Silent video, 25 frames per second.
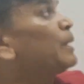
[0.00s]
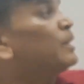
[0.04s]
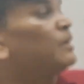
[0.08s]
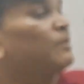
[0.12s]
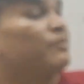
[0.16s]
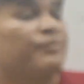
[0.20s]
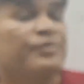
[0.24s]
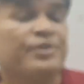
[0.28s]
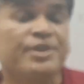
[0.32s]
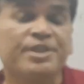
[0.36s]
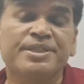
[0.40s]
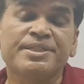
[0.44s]

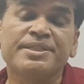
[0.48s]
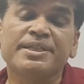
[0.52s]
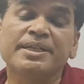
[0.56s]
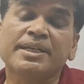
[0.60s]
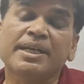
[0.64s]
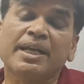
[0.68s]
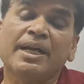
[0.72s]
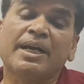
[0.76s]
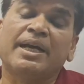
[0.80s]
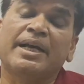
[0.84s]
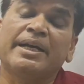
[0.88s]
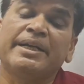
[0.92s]

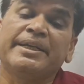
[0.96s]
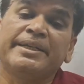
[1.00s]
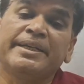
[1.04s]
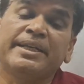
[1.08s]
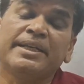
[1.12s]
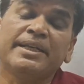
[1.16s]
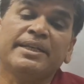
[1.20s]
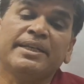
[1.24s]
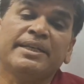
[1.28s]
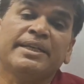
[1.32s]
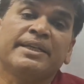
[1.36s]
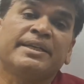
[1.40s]

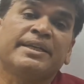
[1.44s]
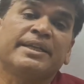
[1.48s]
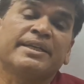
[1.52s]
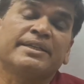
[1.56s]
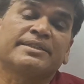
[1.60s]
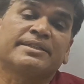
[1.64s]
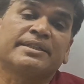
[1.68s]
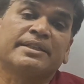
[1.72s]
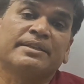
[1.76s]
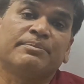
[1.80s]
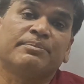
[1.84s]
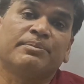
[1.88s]
Fisher-Idle
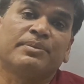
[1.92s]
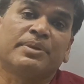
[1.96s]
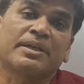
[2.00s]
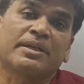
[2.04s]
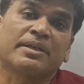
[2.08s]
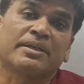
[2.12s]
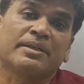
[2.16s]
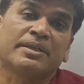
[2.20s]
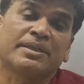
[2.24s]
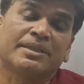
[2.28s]
index number